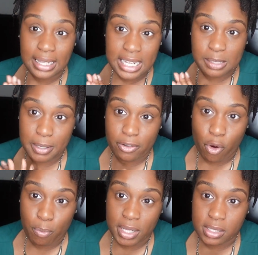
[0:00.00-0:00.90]
these big
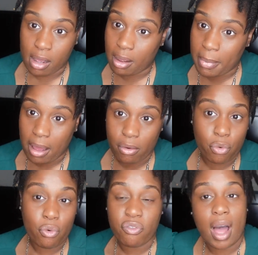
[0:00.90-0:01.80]
grown men talking about
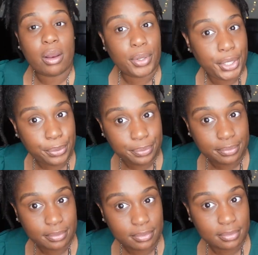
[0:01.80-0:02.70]
who follow who,
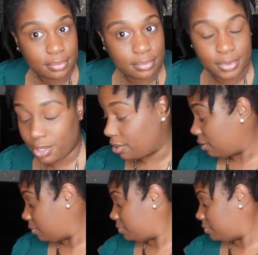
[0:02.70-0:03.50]
girl.